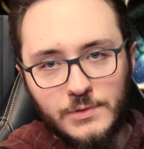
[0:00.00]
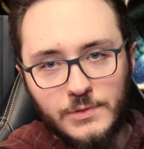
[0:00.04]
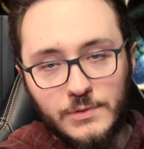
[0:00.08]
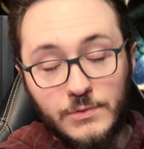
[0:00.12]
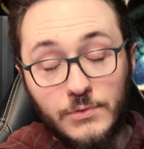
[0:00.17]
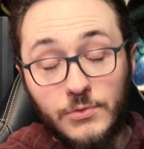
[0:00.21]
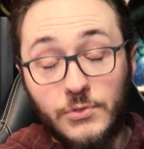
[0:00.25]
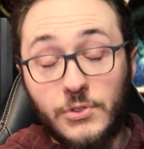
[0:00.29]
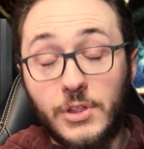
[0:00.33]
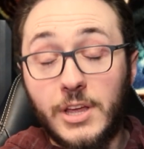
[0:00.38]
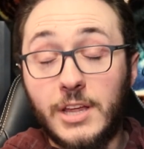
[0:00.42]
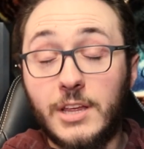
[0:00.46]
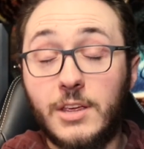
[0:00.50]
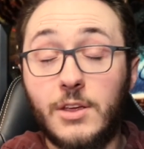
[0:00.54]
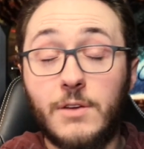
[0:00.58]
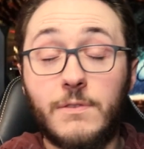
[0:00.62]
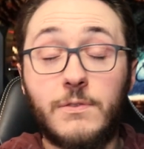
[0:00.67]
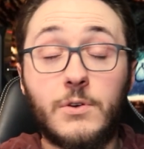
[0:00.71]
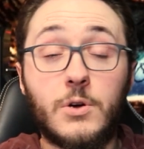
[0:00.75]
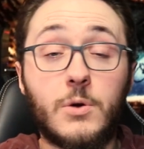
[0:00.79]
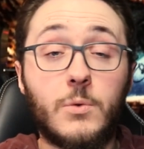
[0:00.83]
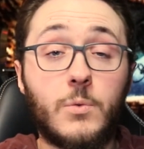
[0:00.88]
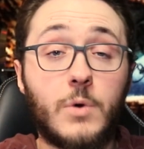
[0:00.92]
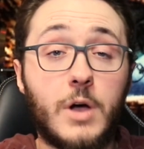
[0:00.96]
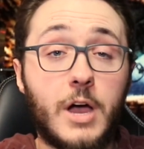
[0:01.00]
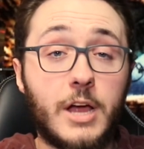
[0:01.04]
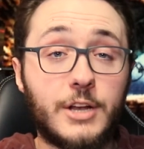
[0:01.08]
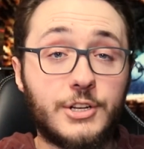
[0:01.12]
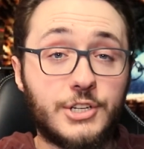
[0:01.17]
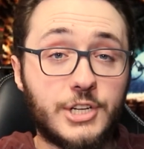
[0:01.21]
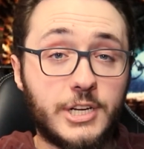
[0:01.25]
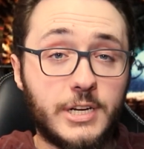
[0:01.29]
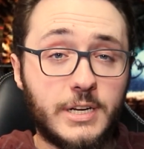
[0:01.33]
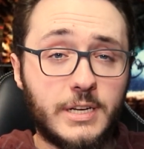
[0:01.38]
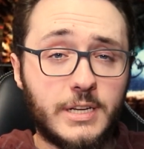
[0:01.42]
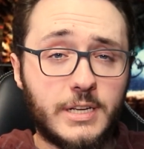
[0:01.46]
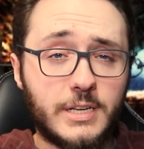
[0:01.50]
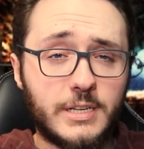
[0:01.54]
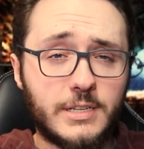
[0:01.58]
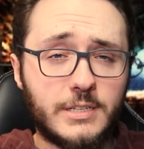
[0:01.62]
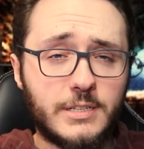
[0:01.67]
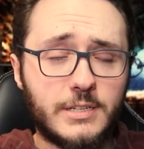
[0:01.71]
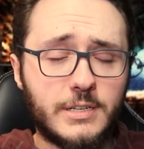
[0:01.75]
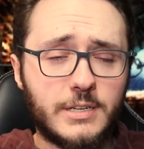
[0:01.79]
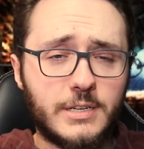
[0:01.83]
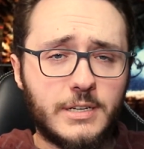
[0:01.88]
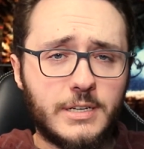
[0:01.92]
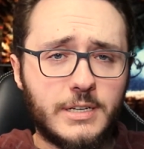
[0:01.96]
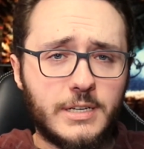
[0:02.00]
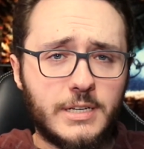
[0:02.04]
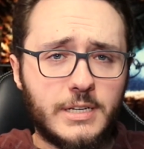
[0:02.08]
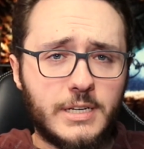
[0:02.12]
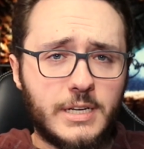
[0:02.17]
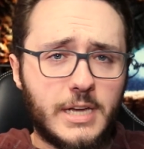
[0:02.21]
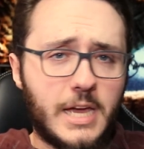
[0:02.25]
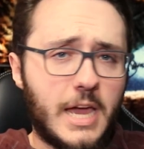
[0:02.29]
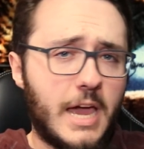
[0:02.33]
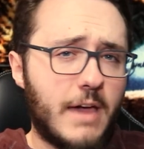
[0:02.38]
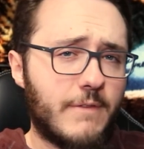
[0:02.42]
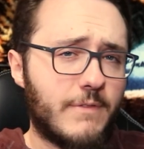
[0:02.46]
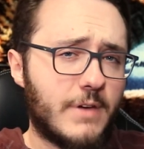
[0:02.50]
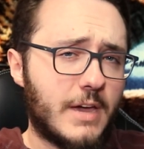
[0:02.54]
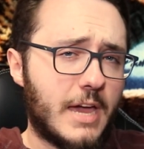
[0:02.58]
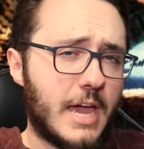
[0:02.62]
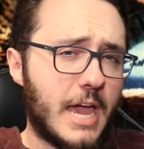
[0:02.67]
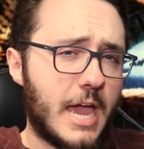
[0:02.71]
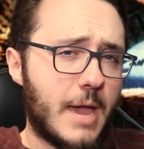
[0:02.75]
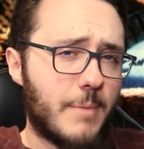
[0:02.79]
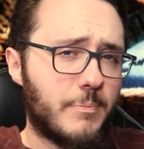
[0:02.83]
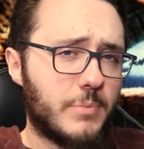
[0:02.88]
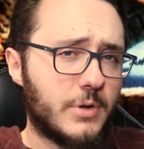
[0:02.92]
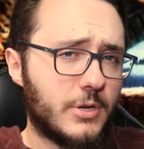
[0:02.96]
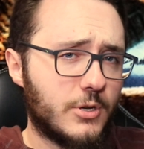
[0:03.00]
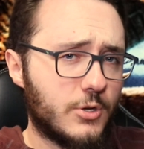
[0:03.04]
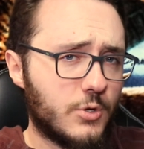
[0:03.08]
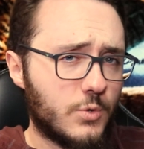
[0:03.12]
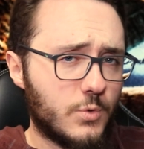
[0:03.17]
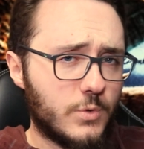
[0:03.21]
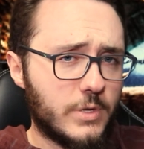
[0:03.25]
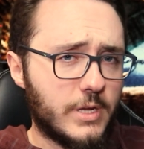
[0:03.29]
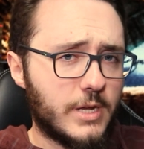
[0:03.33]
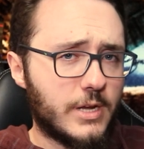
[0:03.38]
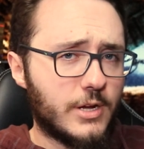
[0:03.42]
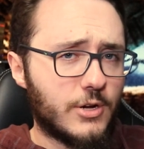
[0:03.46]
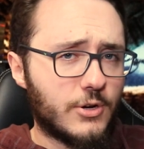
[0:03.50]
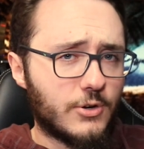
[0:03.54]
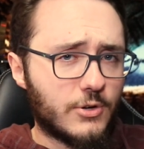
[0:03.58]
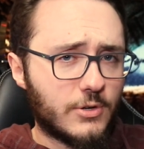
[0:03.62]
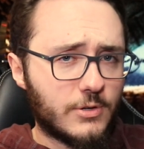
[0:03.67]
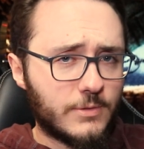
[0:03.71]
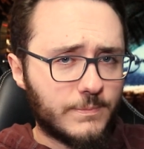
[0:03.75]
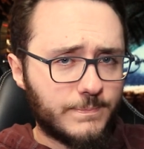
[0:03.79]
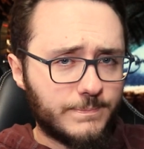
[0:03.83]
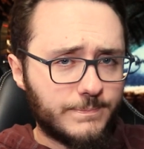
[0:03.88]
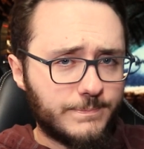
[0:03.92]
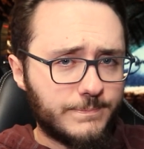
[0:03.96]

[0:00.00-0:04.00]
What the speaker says: Thank you for watching, and have a happy new year.